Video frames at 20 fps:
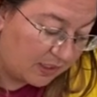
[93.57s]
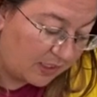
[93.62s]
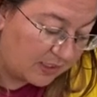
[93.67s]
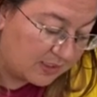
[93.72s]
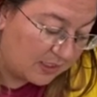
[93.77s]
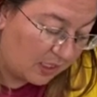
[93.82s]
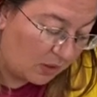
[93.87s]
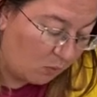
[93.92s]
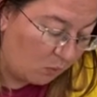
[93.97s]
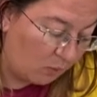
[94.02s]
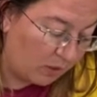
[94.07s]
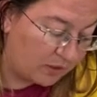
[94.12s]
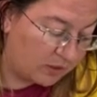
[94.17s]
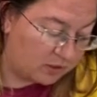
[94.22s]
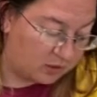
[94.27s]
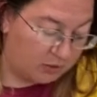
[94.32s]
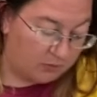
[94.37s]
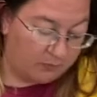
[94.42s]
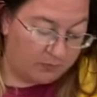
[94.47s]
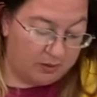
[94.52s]
as I want
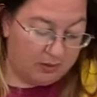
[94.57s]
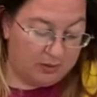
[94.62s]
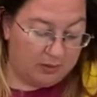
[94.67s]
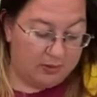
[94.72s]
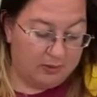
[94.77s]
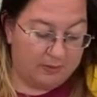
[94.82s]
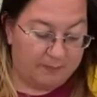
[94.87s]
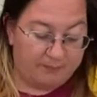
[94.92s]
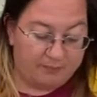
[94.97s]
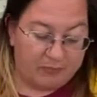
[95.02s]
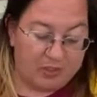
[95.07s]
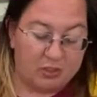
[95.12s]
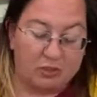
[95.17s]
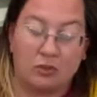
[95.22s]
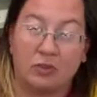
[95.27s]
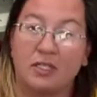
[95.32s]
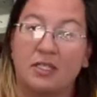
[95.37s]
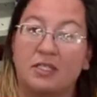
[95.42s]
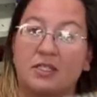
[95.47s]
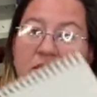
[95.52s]
to. So
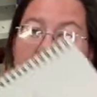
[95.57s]
this is the